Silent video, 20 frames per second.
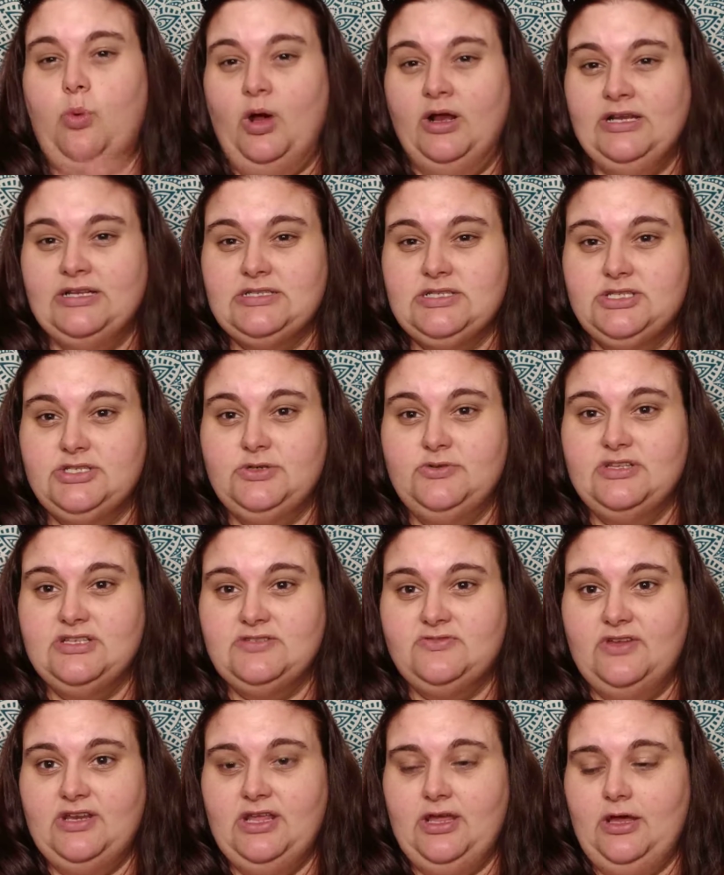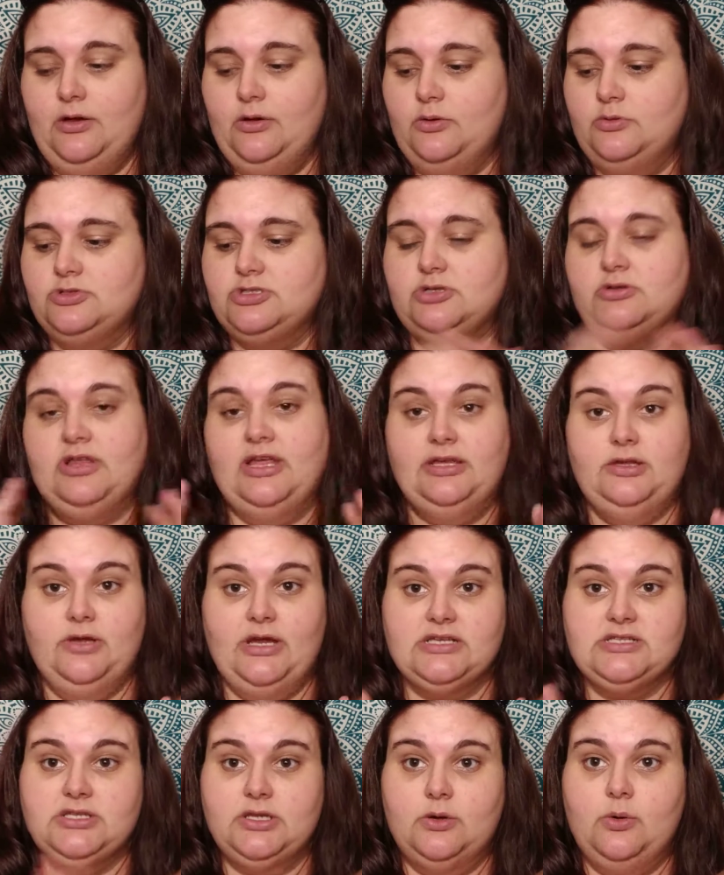wanted to do this video to let
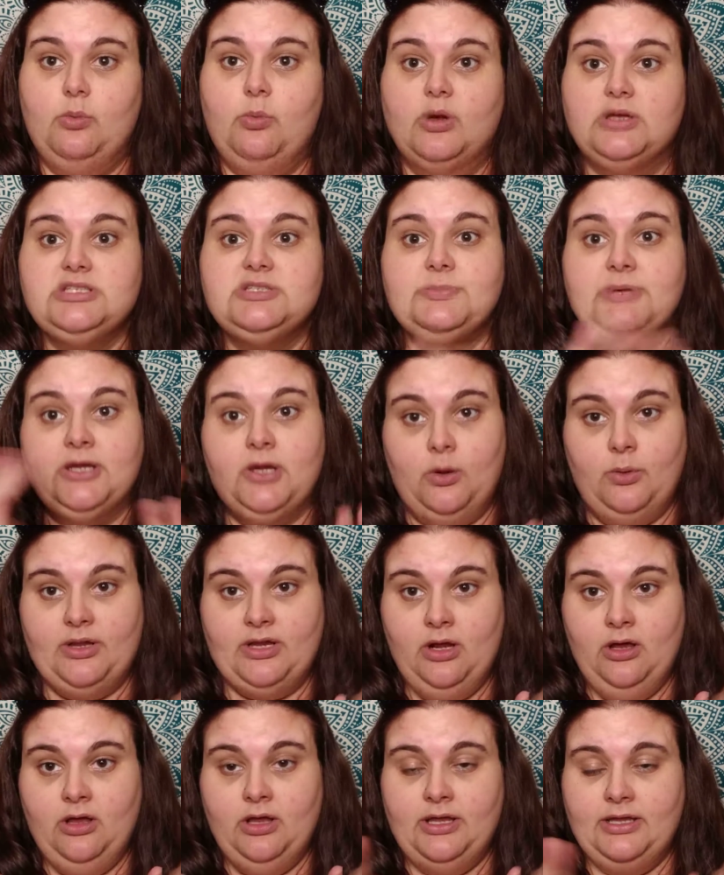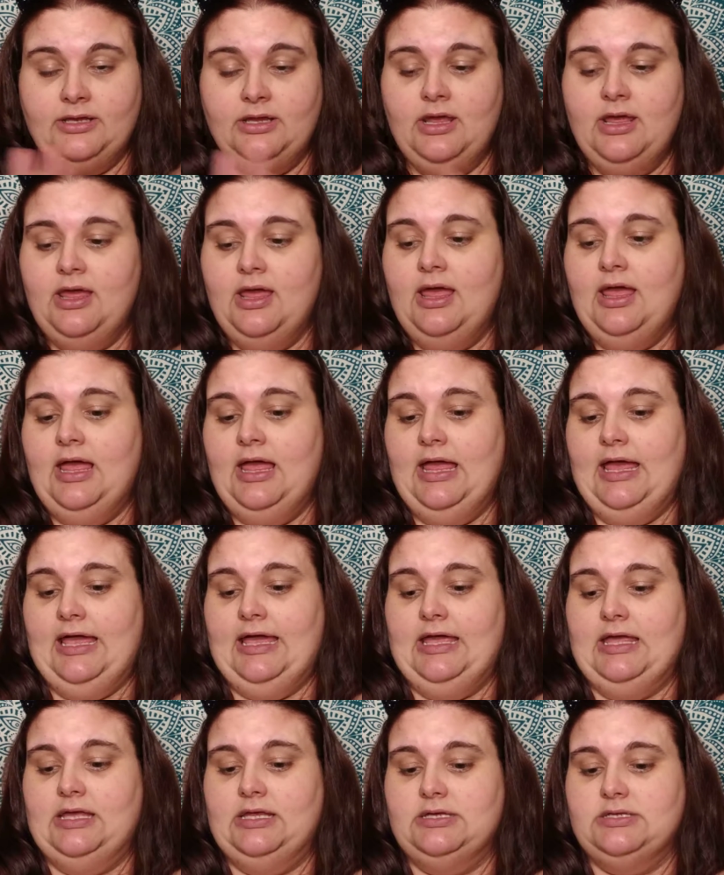you guys know what's been going on
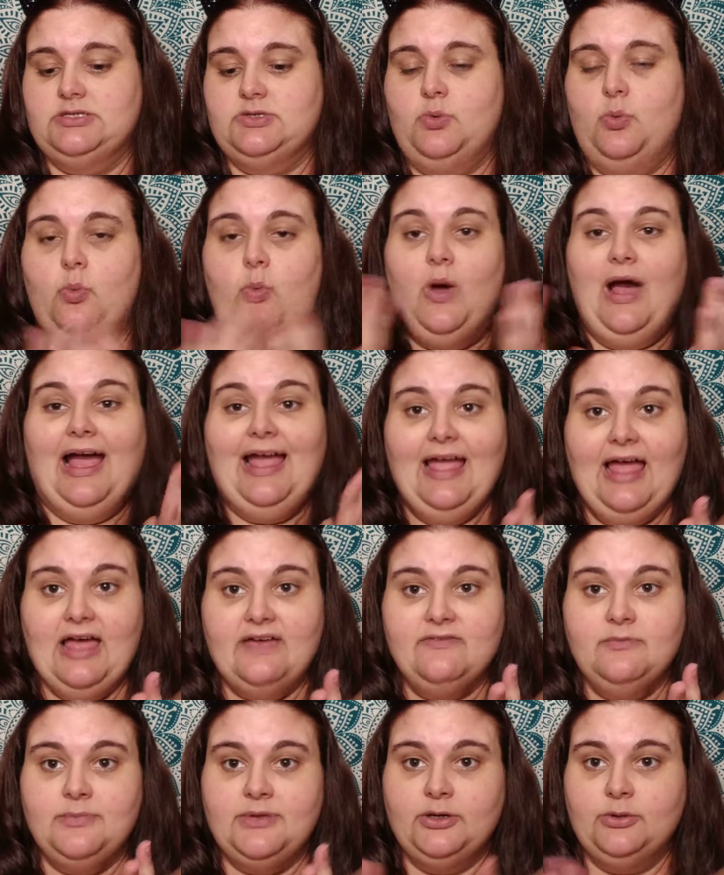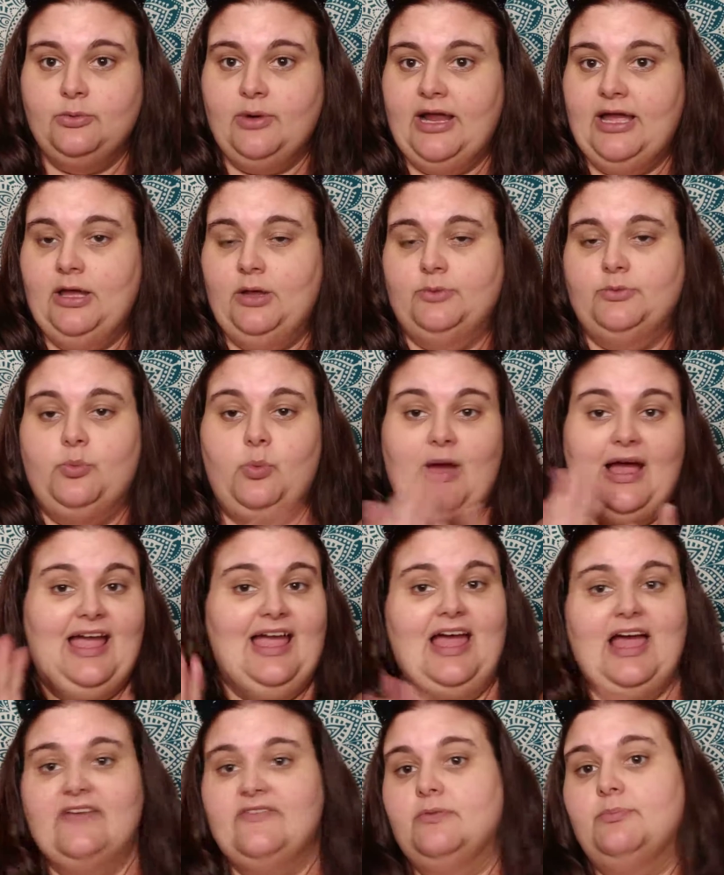and why I haven't been around,
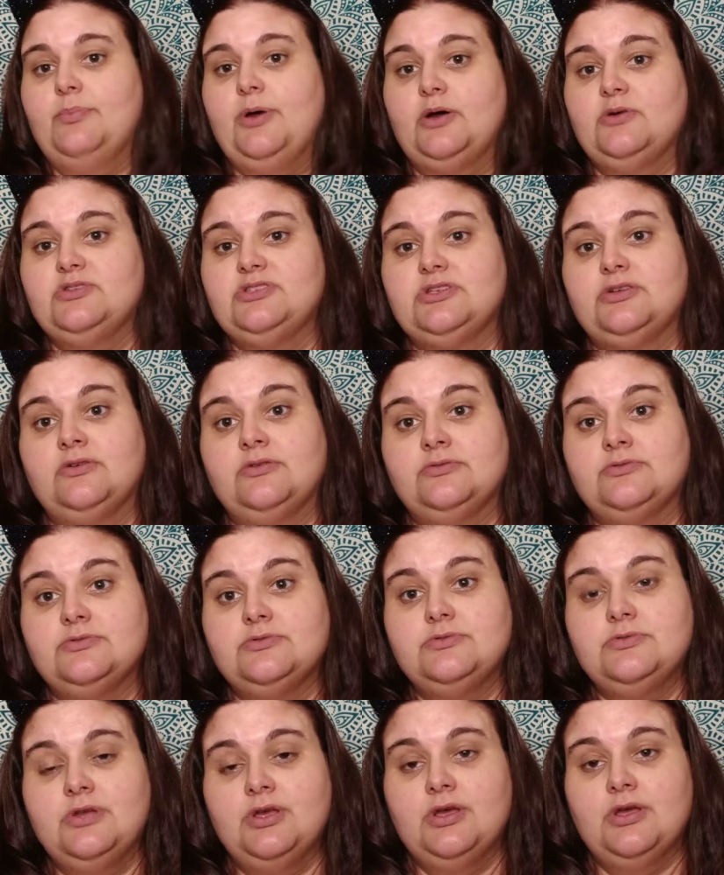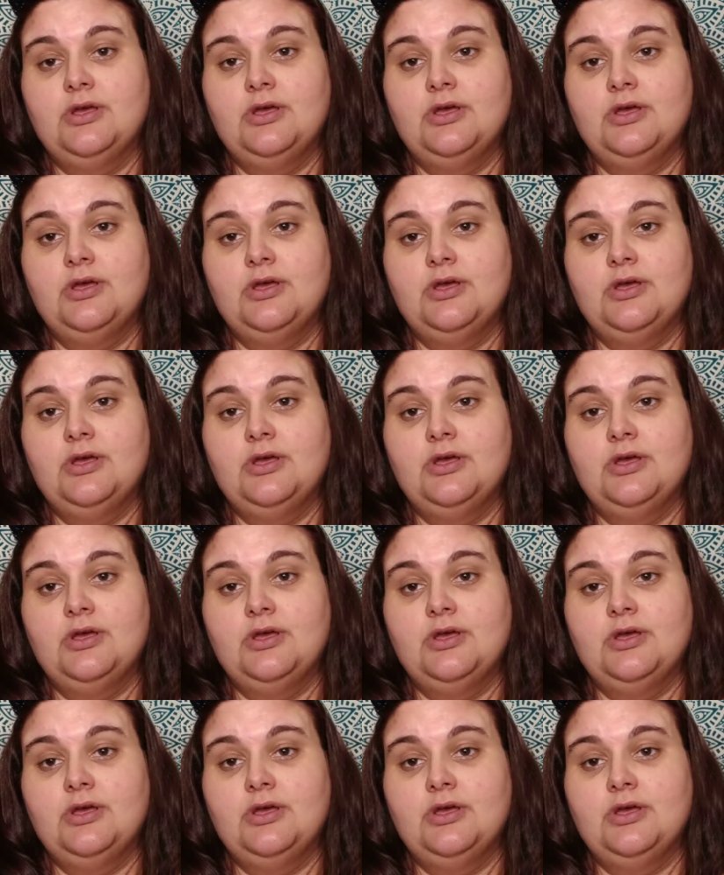why I haven't posted on